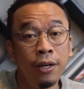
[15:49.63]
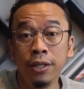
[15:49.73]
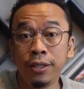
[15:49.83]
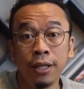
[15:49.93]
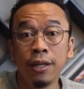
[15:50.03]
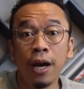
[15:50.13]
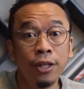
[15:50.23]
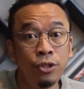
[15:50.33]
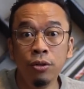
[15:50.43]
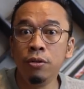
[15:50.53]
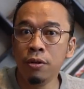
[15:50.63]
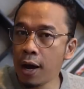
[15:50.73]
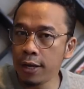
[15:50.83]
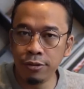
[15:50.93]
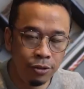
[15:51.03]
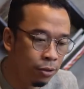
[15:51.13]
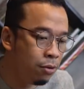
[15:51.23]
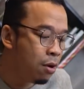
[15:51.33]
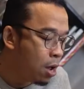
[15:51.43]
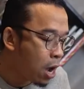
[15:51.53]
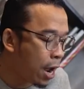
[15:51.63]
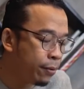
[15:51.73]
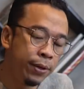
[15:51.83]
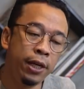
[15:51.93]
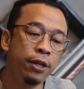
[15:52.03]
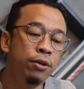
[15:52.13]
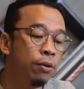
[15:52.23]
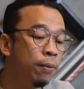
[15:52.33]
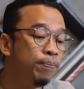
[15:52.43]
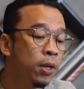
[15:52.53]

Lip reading: He said, I do, I really do.